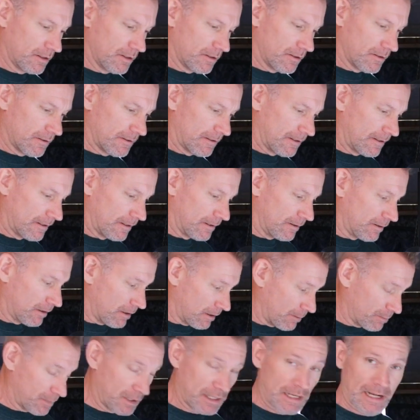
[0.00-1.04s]

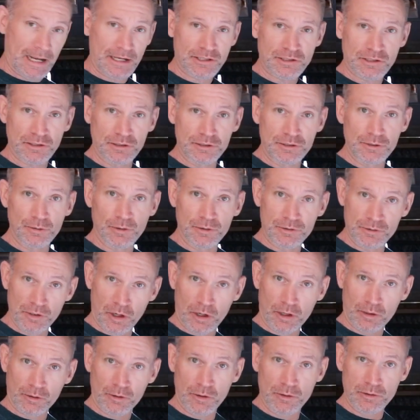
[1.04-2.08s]
I'm going to actually do a
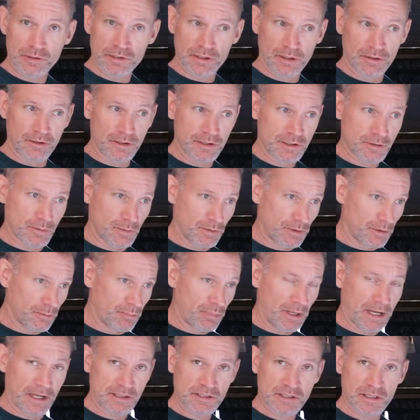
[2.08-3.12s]
dark roast on this one. The
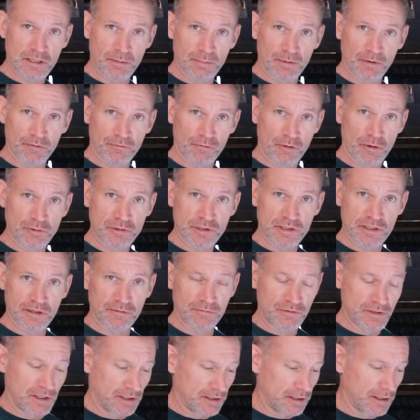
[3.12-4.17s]
past couple of roasts
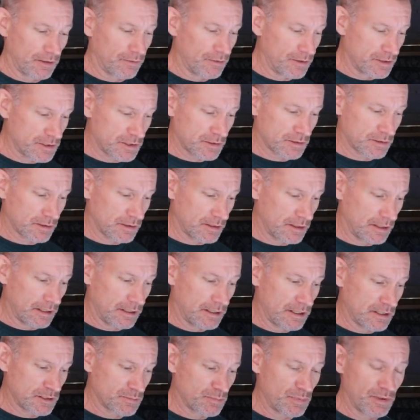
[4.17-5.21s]
I've done on this
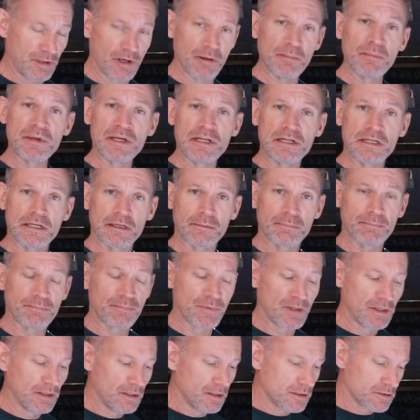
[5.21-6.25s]
has been a medium,
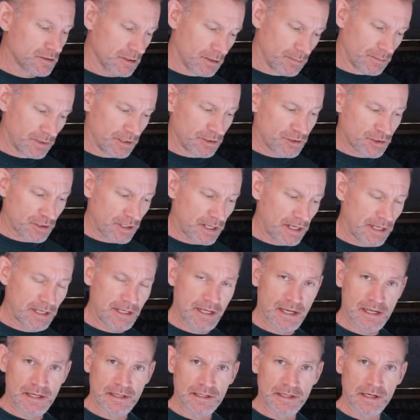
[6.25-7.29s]
so I'm going to try
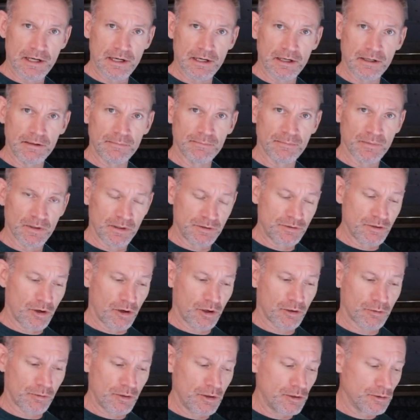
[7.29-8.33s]
a
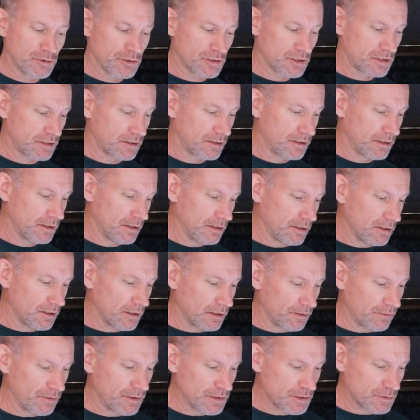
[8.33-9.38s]
dark roast
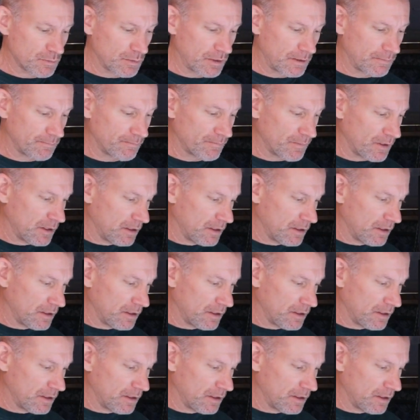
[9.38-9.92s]
on this one.